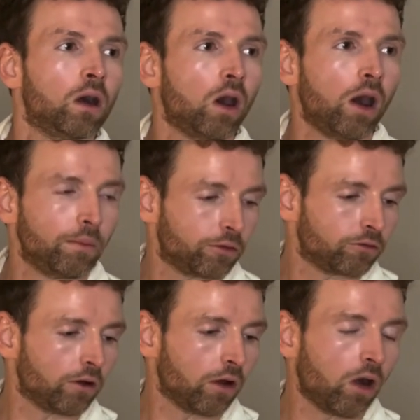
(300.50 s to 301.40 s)

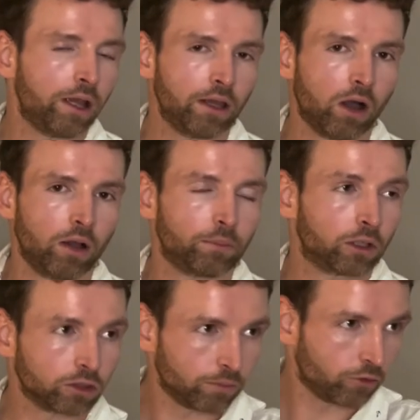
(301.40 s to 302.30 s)

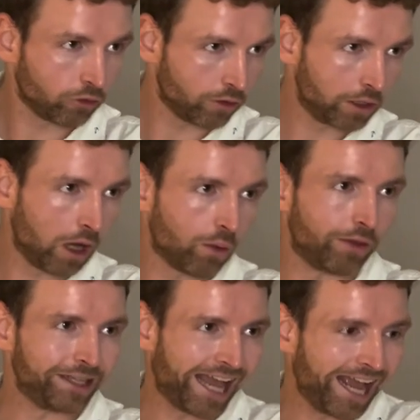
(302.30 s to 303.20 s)
because I'm throwing lower and
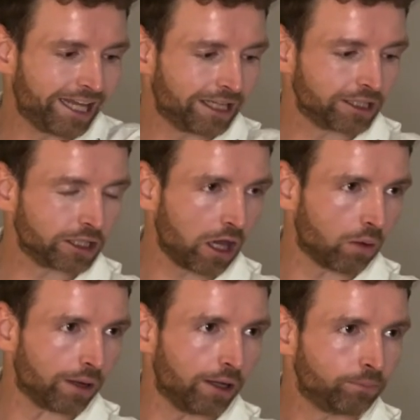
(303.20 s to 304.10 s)
the angle is
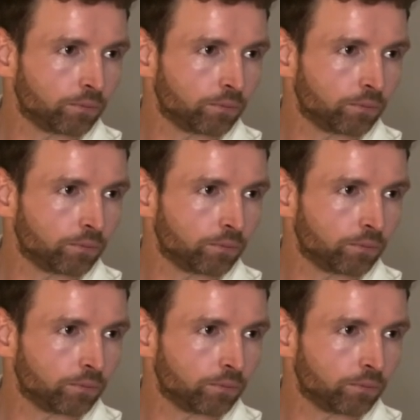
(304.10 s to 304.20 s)
lower,